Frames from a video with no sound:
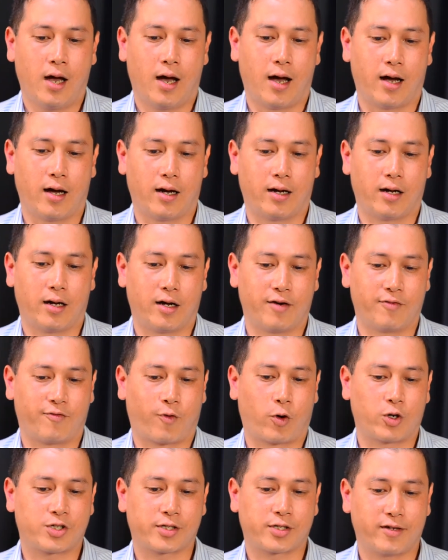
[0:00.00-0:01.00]
uh,
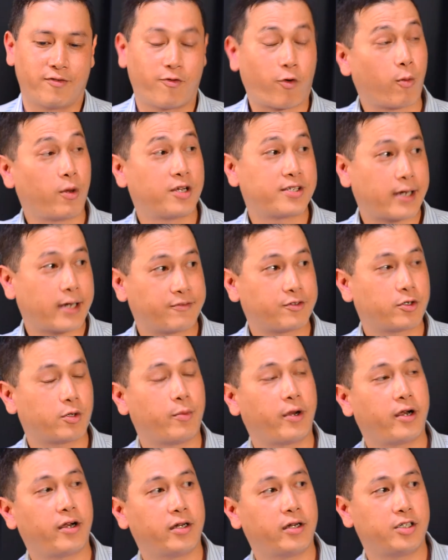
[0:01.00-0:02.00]
unfortunately, four months after
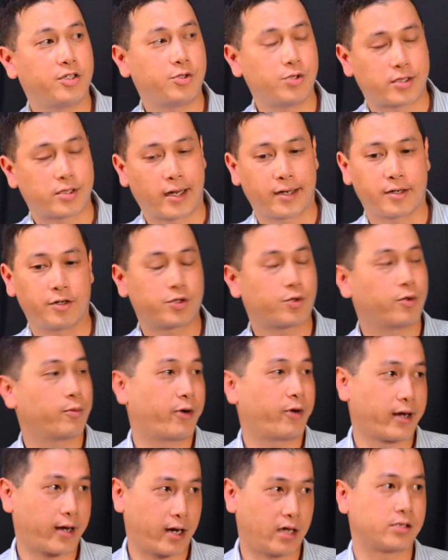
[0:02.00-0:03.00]
marriage, she was diagnosed with
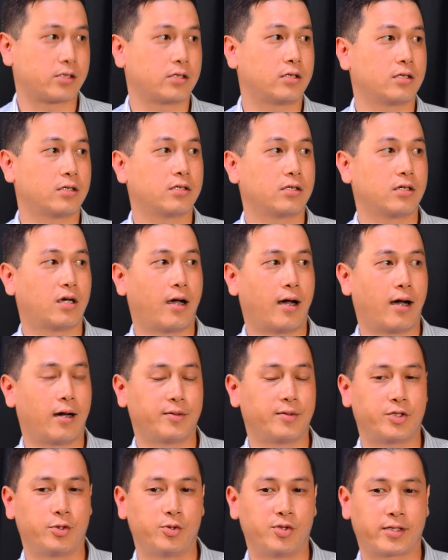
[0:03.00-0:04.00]
brain cancer. Uh,
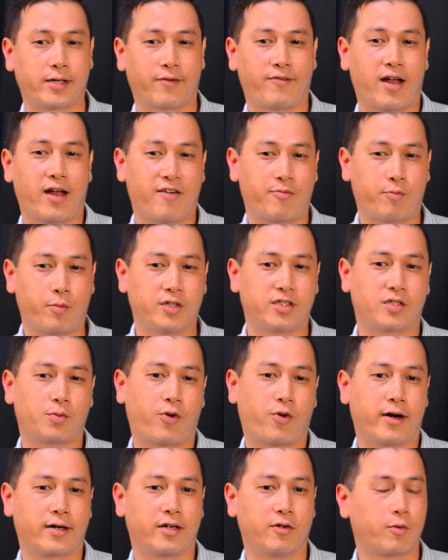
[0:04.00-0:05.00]
she was seven and a half months
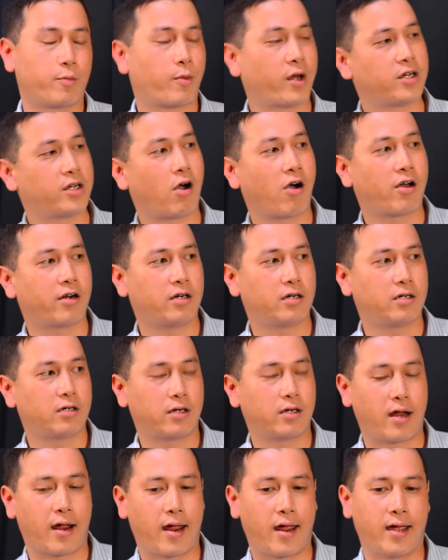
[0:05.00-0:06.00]
pregnant with my daughter,
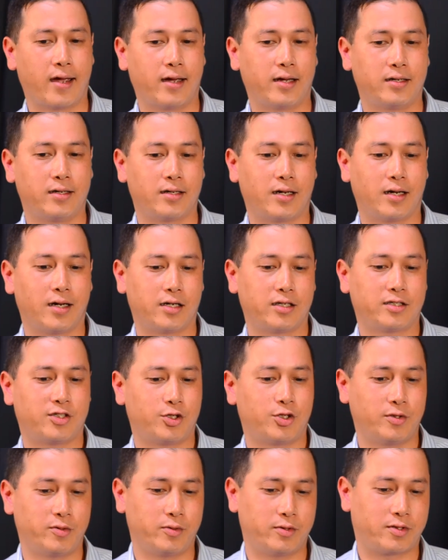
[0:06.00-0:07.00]
and uh,
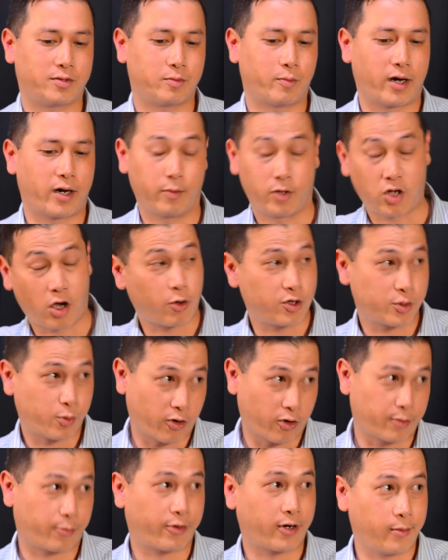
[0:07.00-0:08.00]
she was, my daughter was
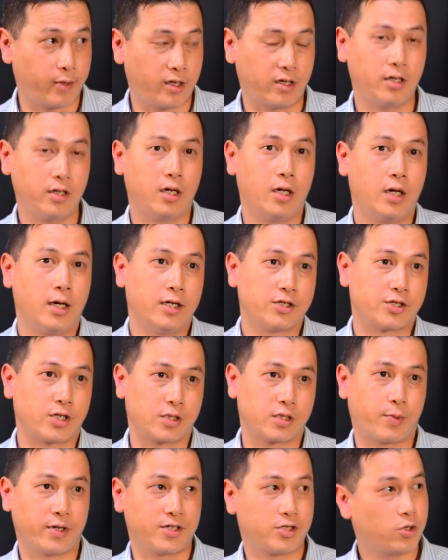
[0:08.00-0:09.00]
born a preemie. So I
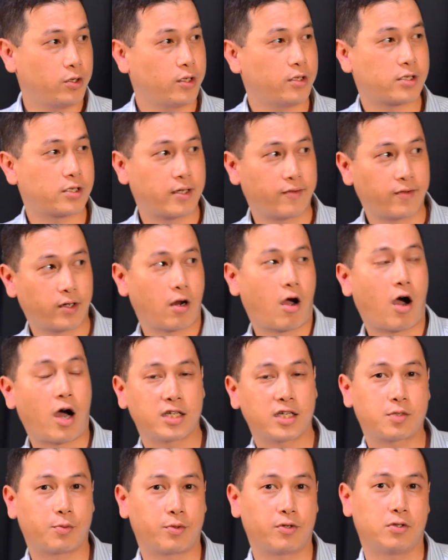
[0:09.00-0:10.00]
spent two years living in
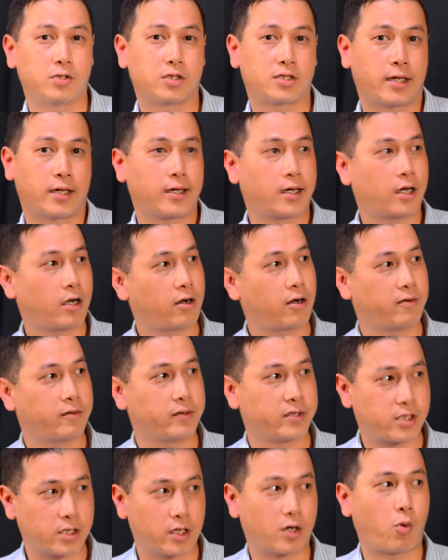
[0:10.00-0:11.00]
hospitals, taking care of
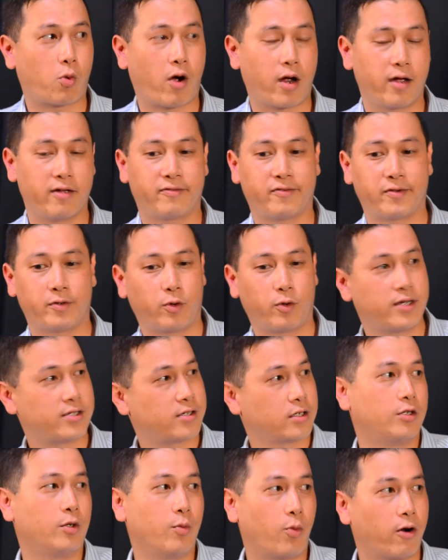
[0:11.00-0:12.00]
a sick wife and
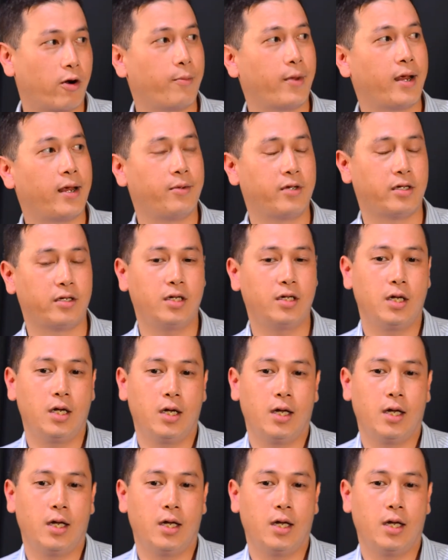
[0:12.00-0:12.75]
raising a newborn baby